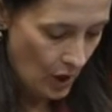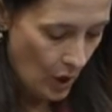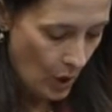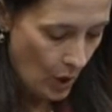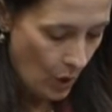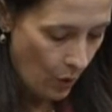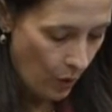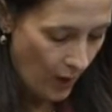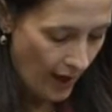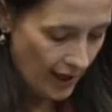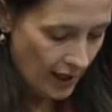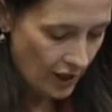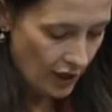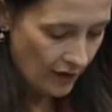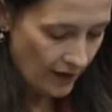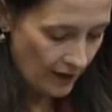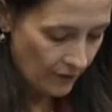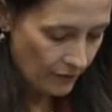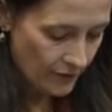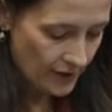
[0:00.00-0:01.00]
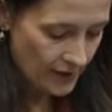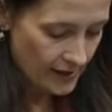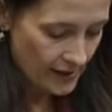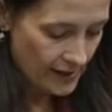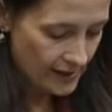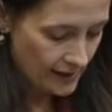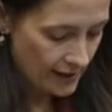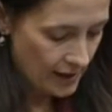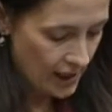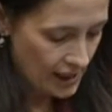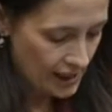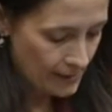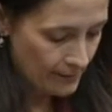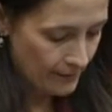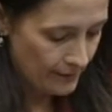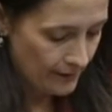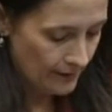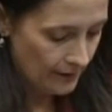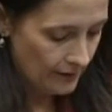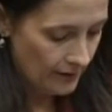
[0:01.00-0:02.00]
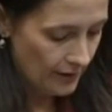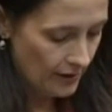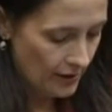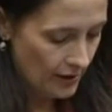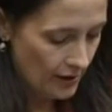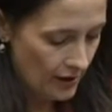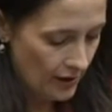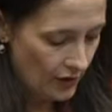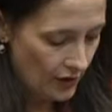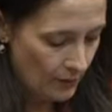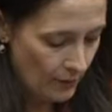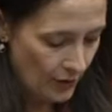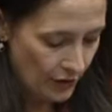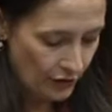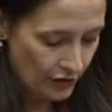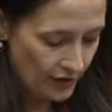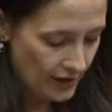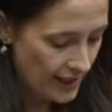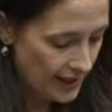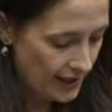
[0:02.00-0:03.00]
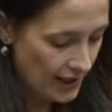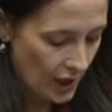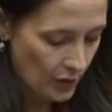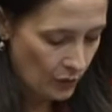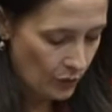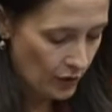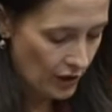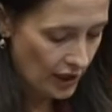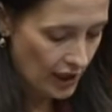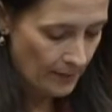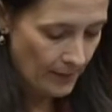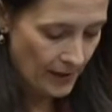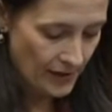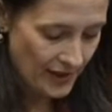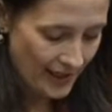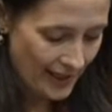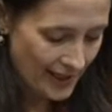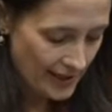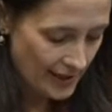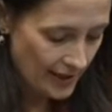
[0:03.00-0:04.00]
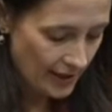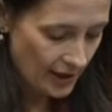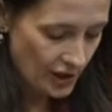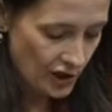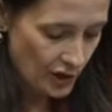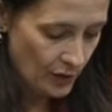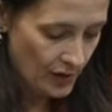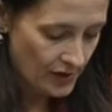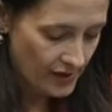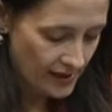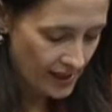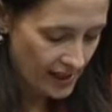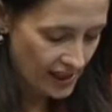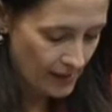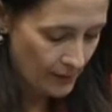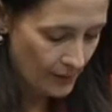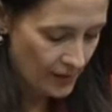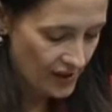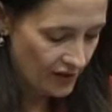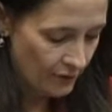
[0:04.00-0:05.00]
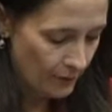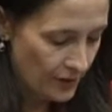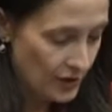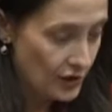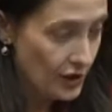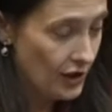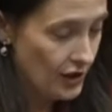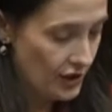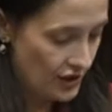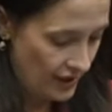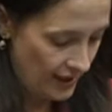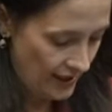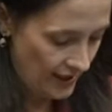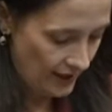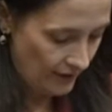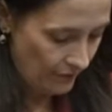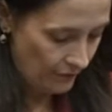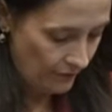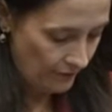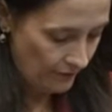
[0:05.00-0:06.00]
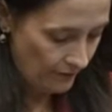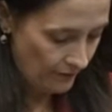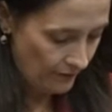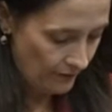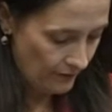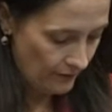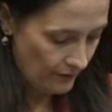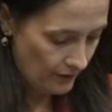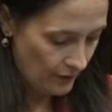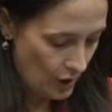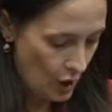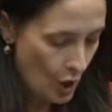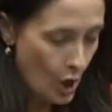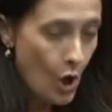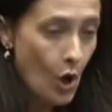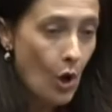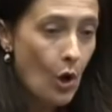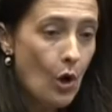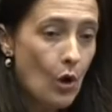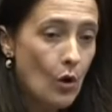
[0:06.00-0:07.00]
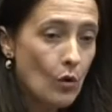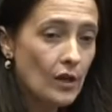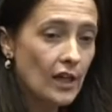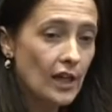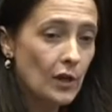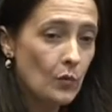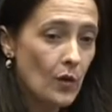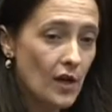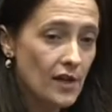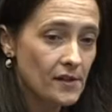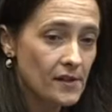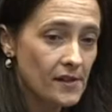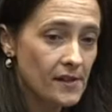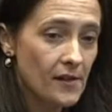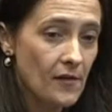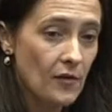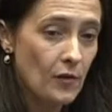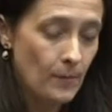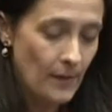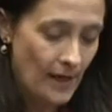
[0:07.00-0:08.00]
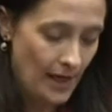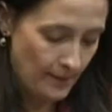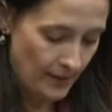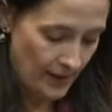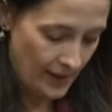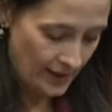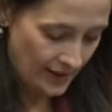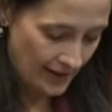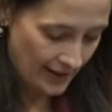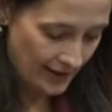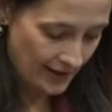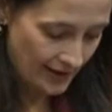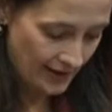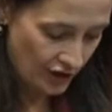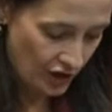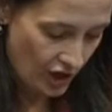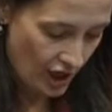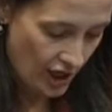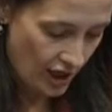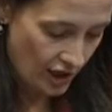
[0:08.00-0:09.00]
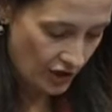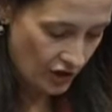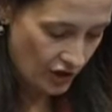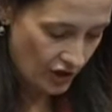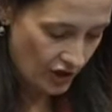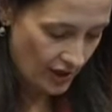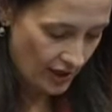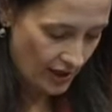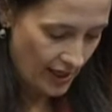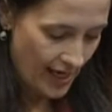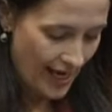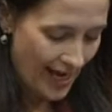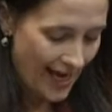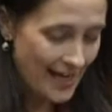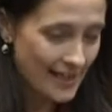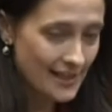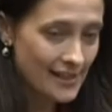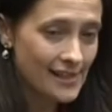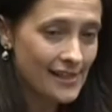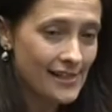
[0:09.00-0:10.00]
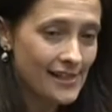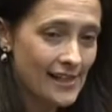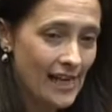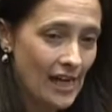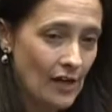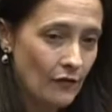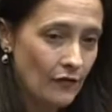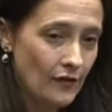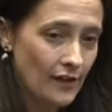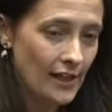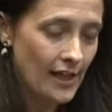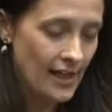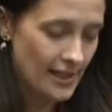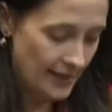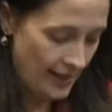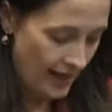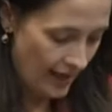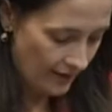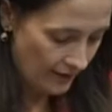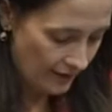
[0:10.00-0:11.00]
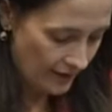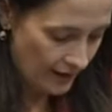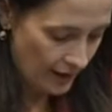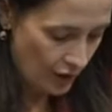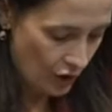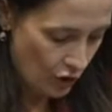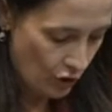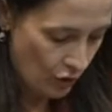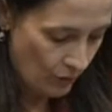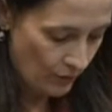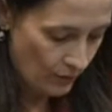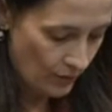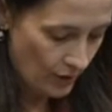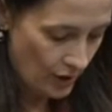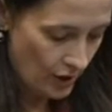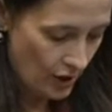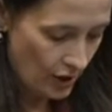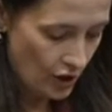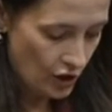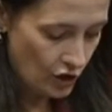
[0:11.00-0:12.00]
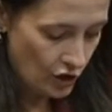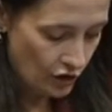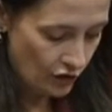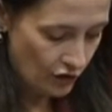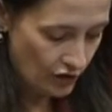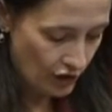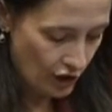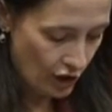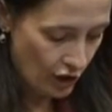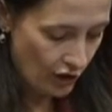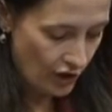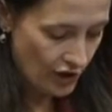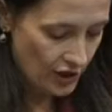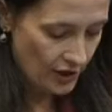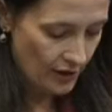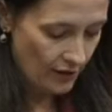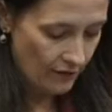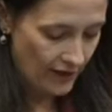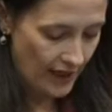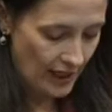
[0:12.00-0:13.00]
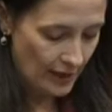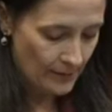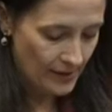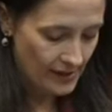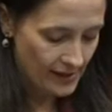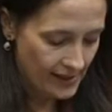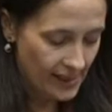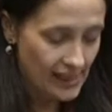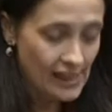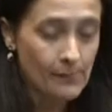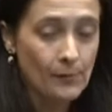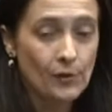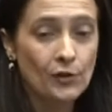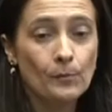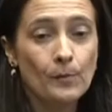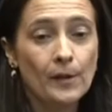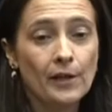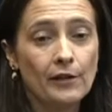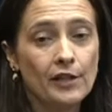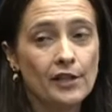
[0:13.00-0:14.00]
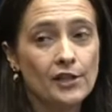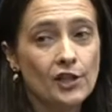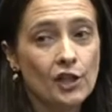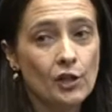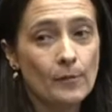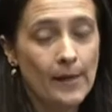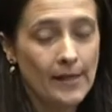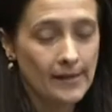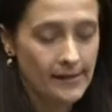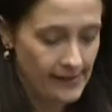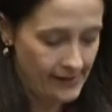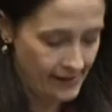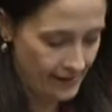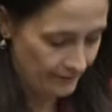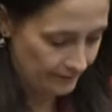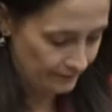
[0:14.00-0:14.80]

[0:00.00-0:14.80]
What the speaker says: While her infant is in hospital, the mother need not worry about eating into her 6 months of maternity leave. Only once the baby is discharged and is safely and healthily home should the current available 6-month period commence.